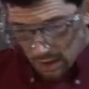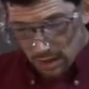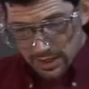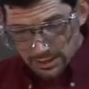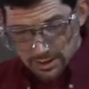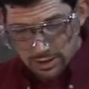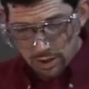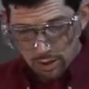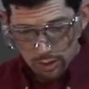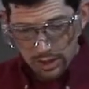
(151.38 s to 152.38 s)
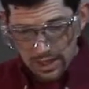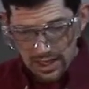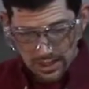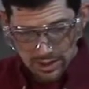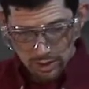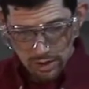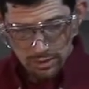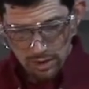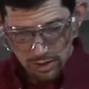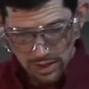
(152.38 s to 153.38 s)
right, so we're going to add sodium
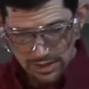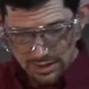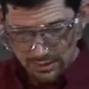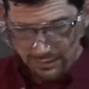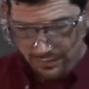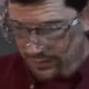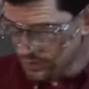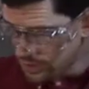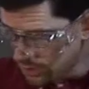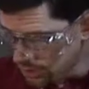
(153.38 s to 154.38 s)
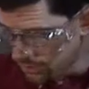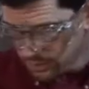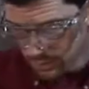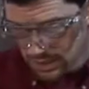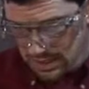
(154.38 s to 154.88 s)
chloride to the first tube, and we're going to